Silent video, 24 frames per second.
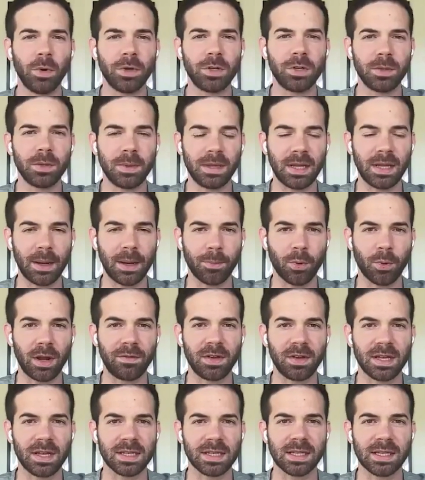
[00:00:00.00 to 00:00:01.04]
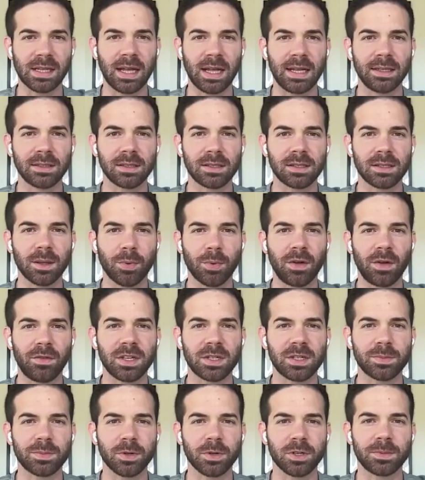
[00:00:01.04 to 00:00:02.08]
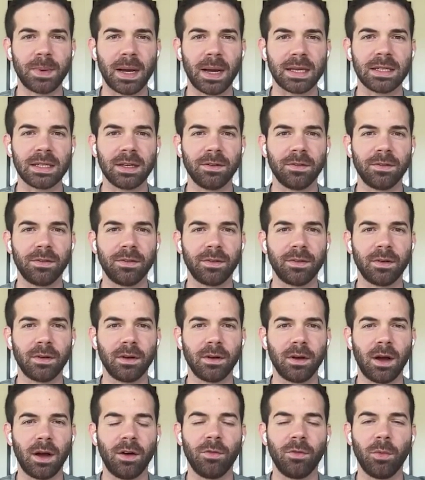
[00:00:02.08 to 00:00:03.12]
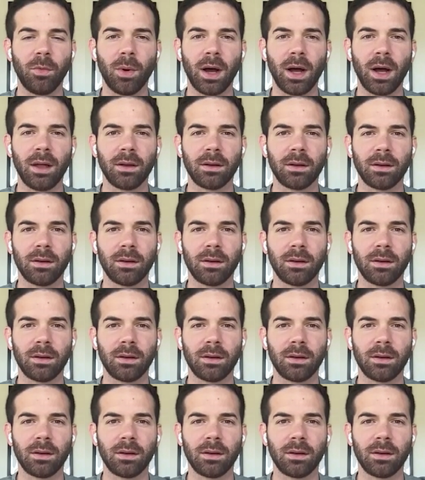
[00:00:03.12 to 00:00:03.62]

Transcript: do you mean that previous lens, the previous perspective of what?